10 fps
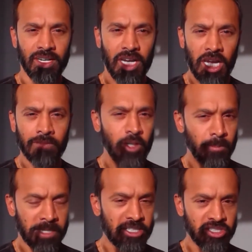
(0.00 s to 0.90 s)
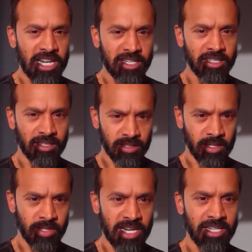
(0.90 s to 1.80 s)
of your pitch deck,
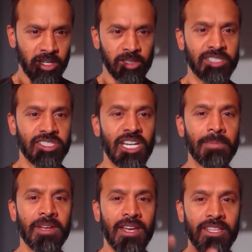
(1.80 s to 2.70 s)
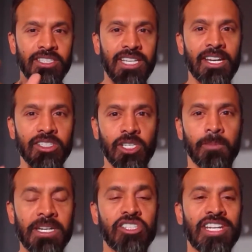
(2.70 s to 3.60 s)
okay, or you're listening up, the titles of your
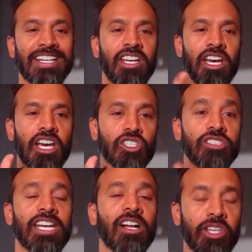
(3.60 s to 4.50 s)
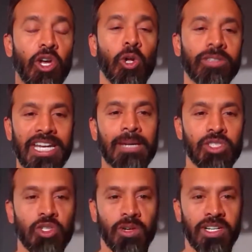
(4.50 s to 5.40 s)
pitch deck should tell the whole damn
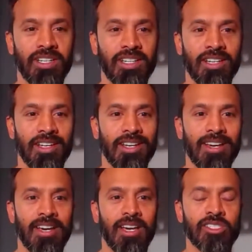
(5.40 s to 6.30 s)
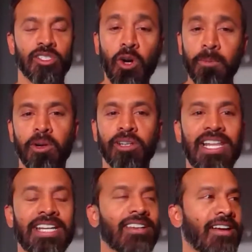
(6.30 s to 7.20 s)
story. So don't put
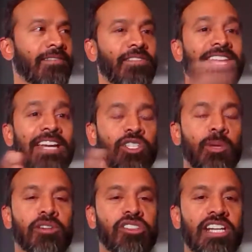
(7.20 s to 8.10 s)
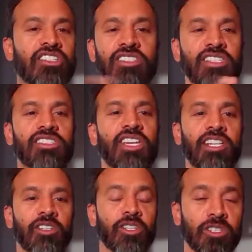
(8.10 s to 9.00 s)
like financial projections as a
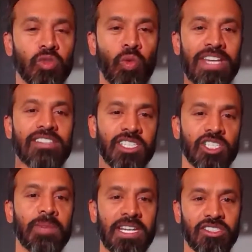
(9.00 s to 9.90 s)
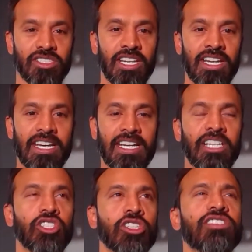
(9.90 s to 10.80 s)
title. You're just wasting space. It
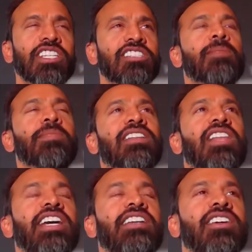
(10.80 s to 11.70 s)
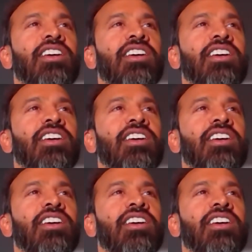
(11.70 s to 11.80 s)
should say something like,